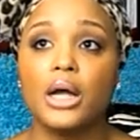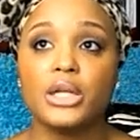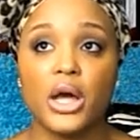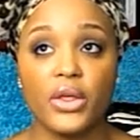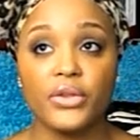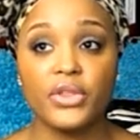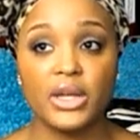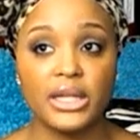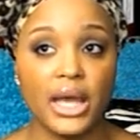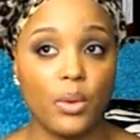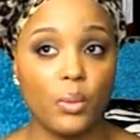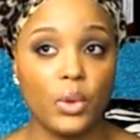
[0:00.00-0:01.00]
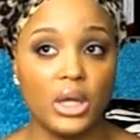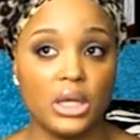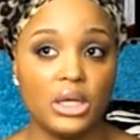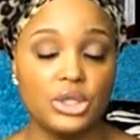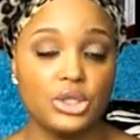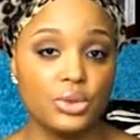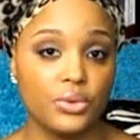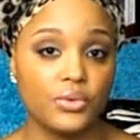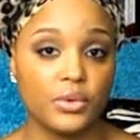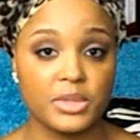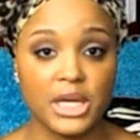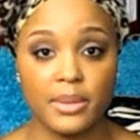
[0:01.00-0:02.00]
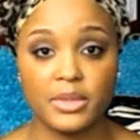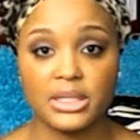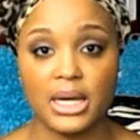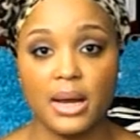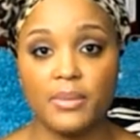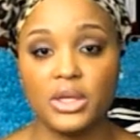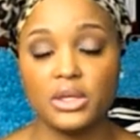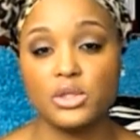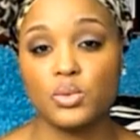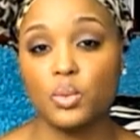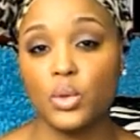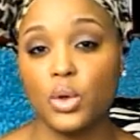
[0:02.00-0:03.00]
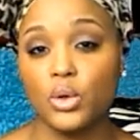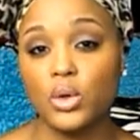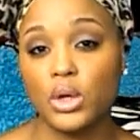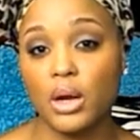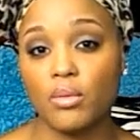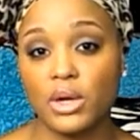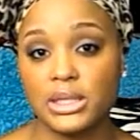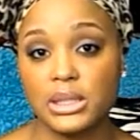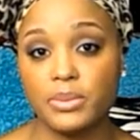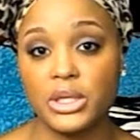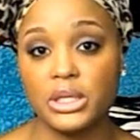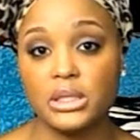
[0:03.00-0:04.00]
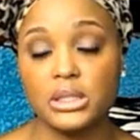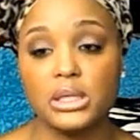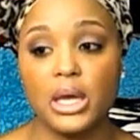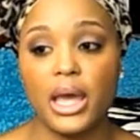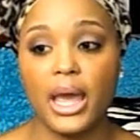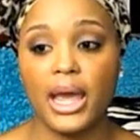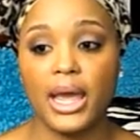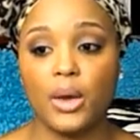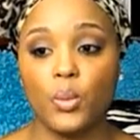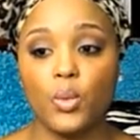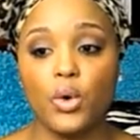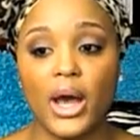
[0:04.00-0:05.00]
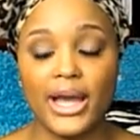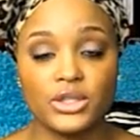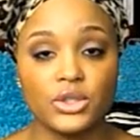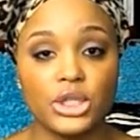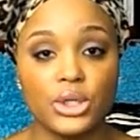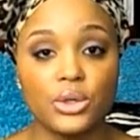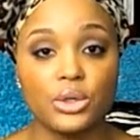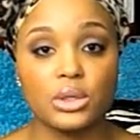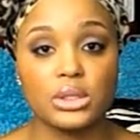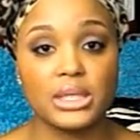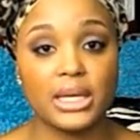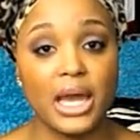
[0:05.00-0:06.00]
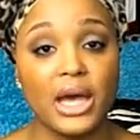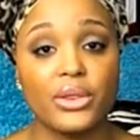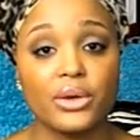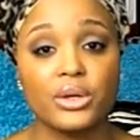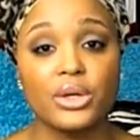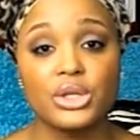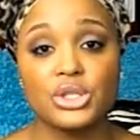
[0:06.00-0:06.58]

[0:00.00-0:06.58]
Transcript: another thing that we do from time to time is we'll look up recipes and we'll actually cook together